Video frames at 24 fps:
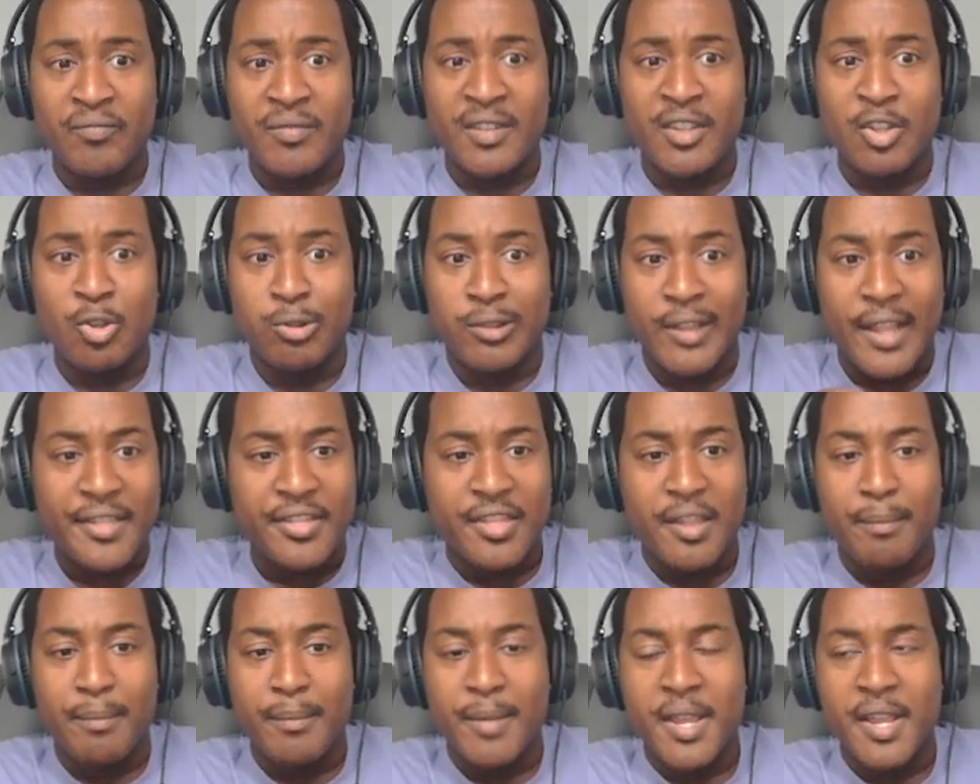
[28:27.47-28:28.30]
you
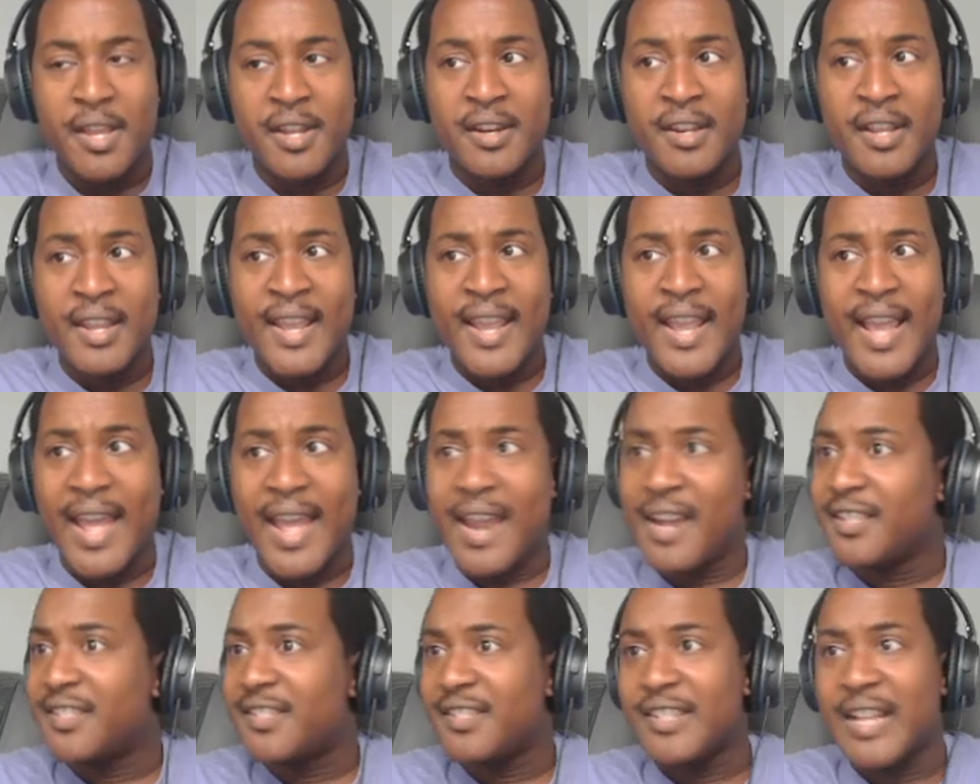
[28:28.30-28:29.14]
let them in
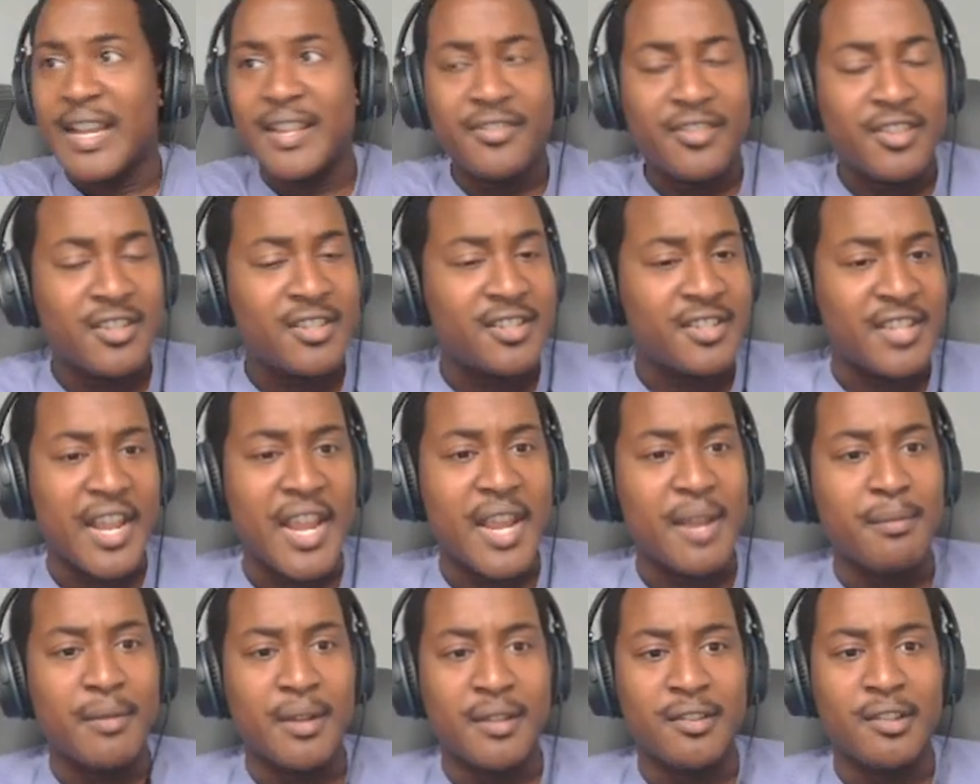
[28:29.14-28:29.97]
and it's not the
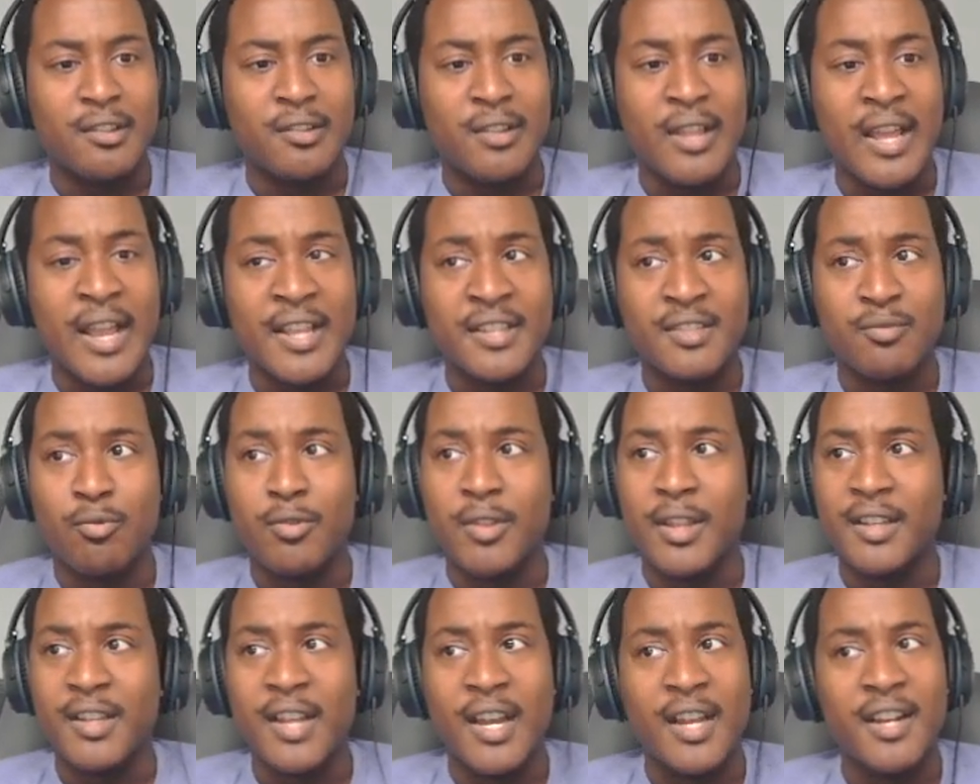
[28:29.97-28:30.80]
same nonetheless, well,
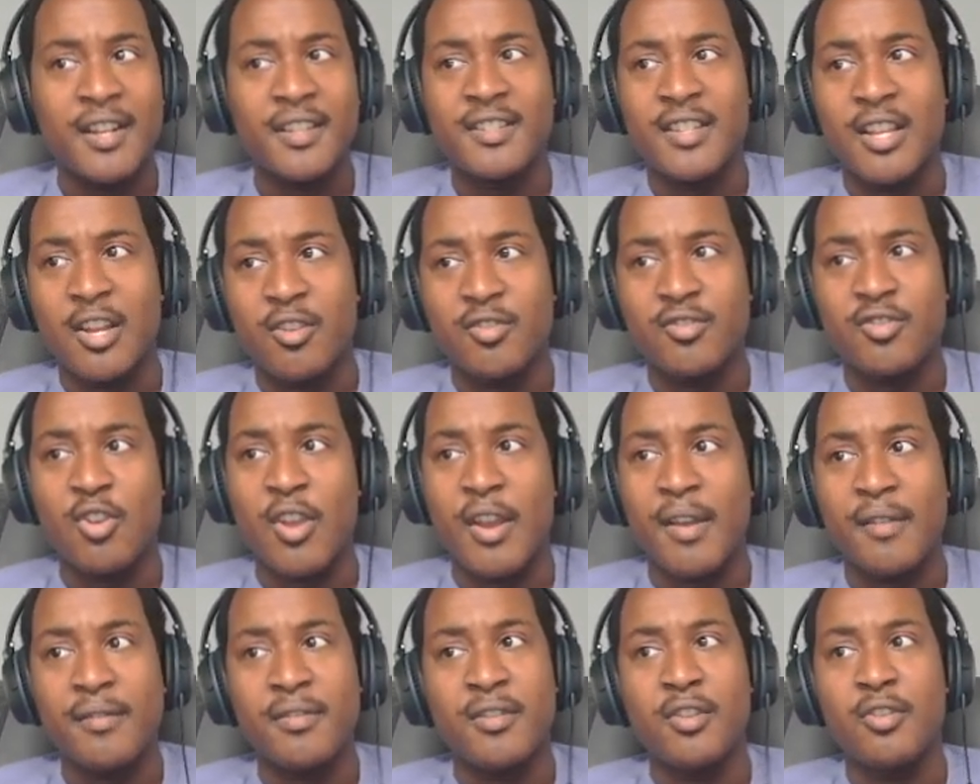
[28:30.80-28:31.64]
that kind of tells you
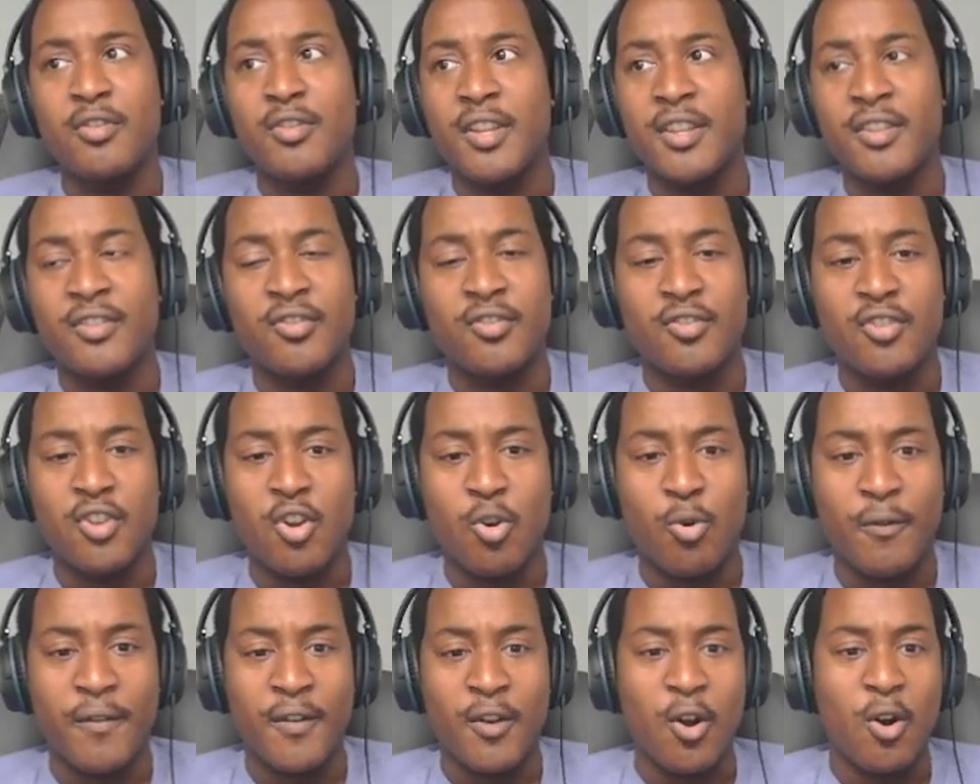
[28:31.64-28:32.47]
everything you need to
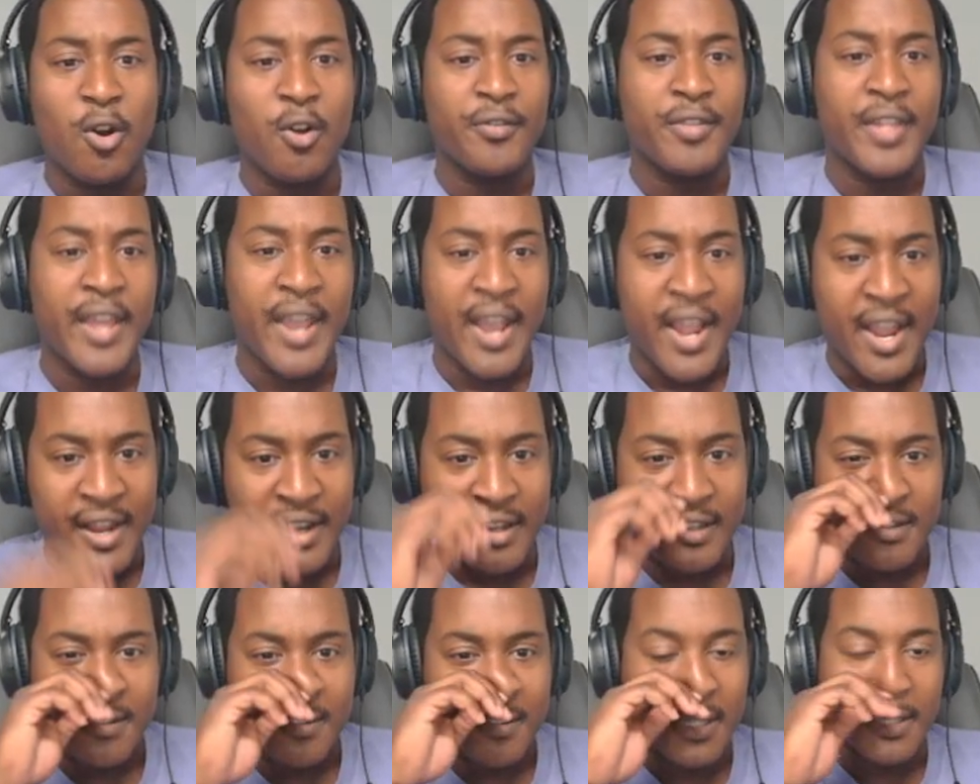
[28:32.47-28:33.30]
know without all the
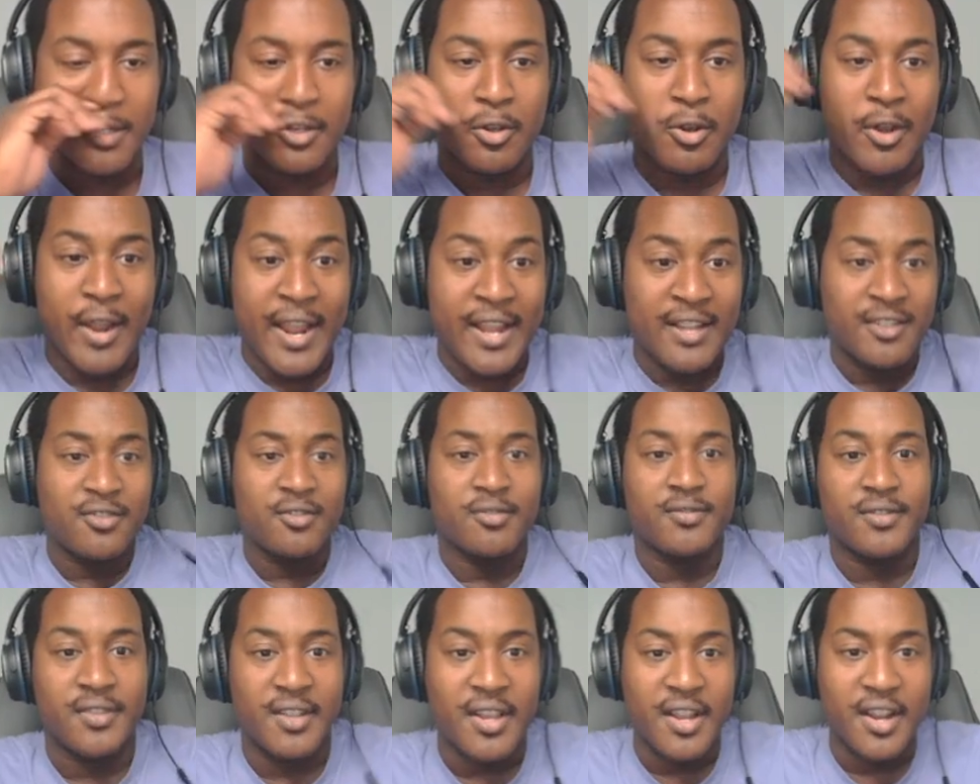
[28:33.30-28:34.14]
angst. Like, your
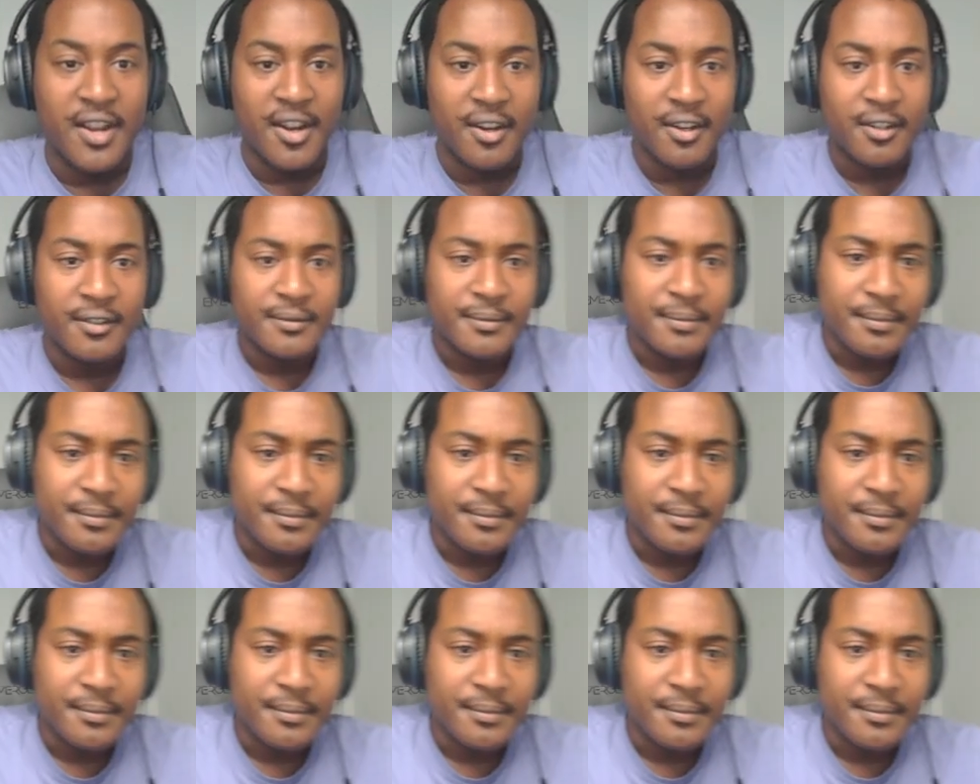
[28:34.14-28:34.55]
answer's there.